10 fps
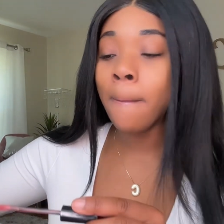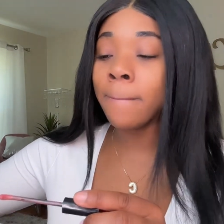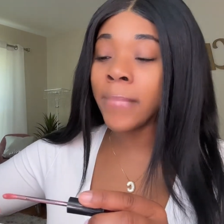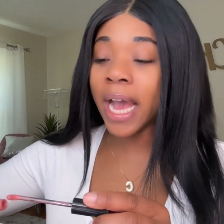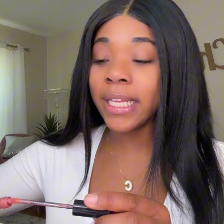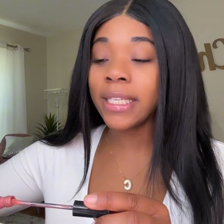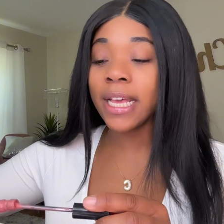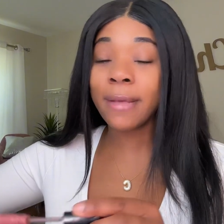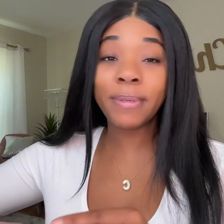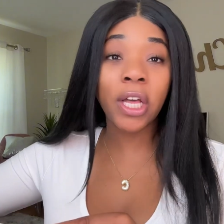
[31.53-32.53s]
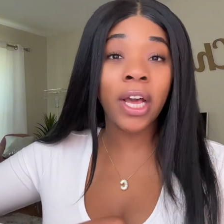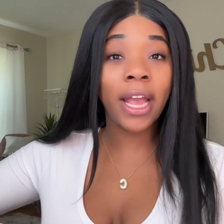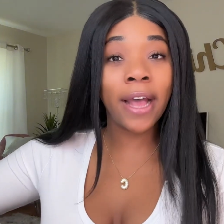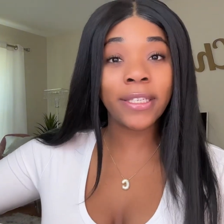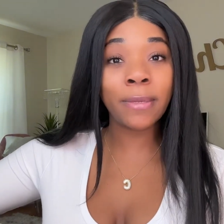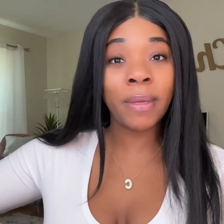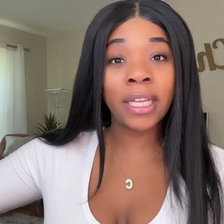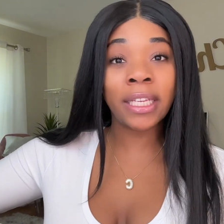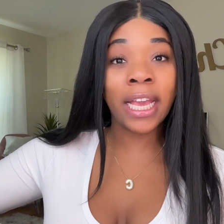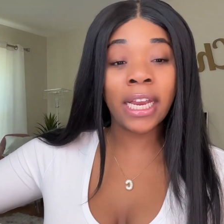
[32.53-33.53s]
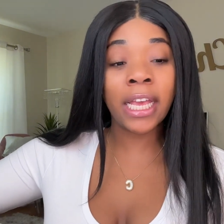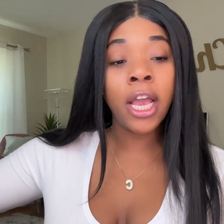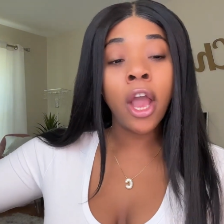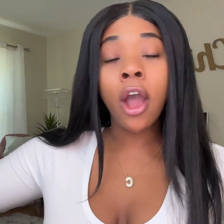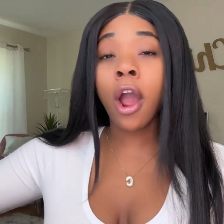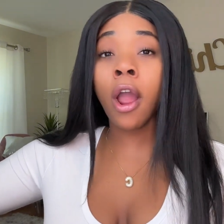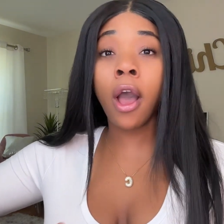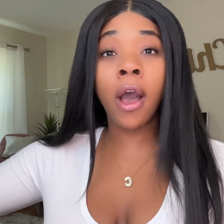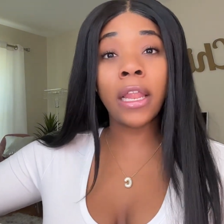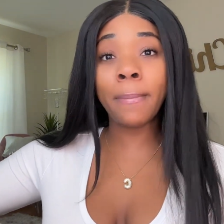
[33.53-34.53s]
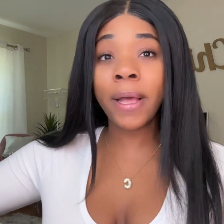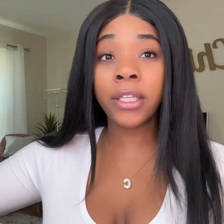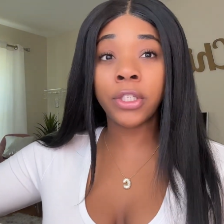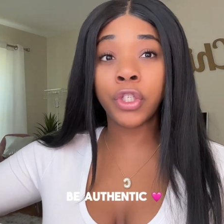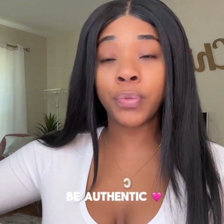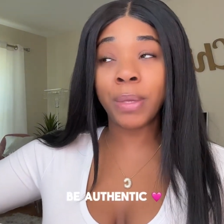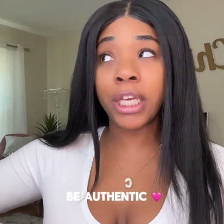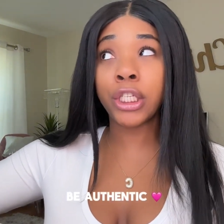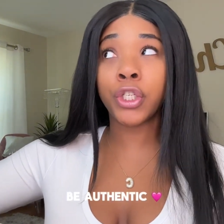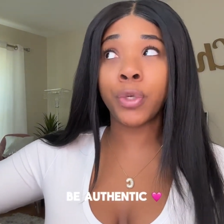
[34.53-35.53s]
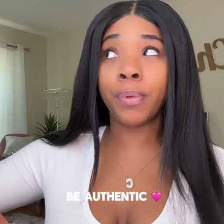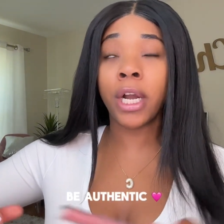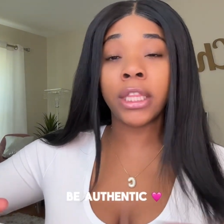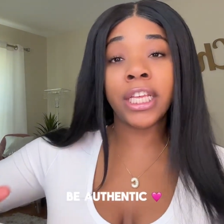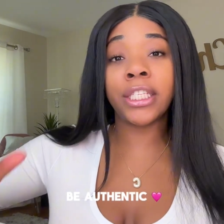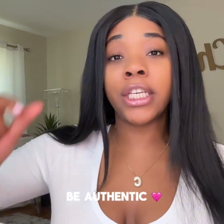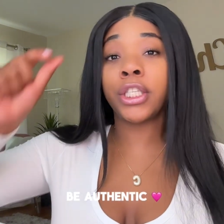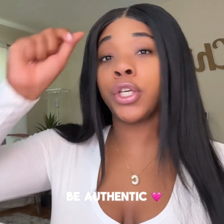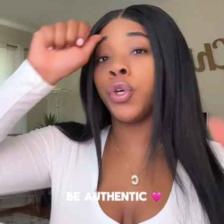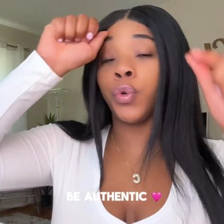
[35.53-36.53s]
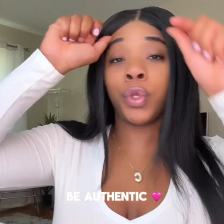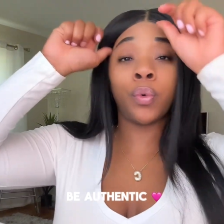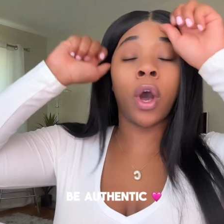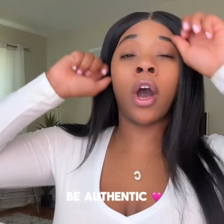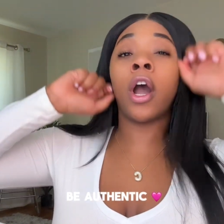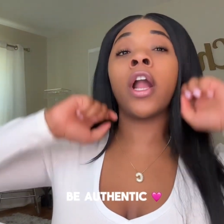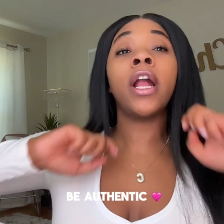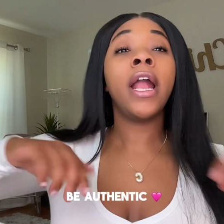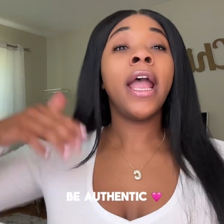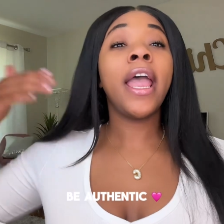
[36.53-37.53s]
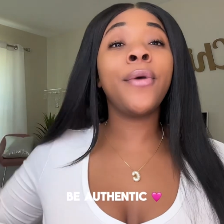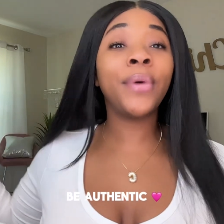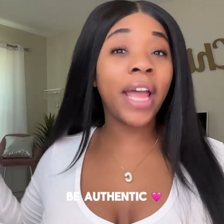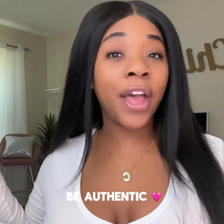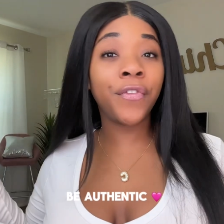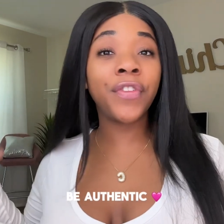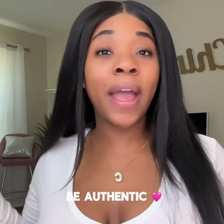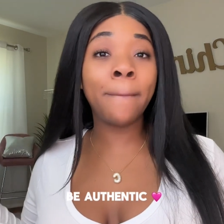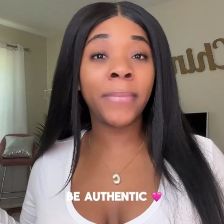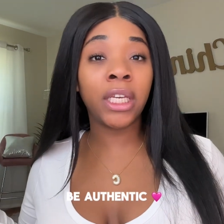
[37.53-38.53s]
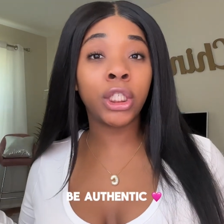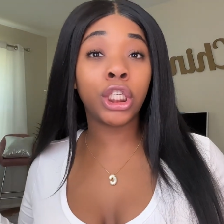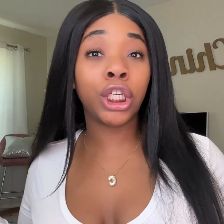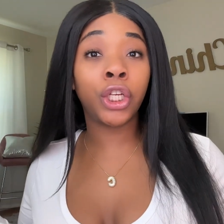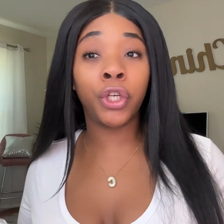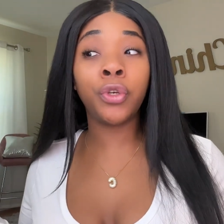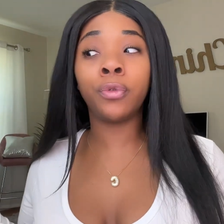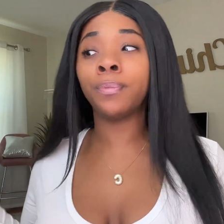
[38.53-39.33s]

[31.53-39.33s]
my tips on how to be a lady are all about being super authentic to who you are and whatever that means to you.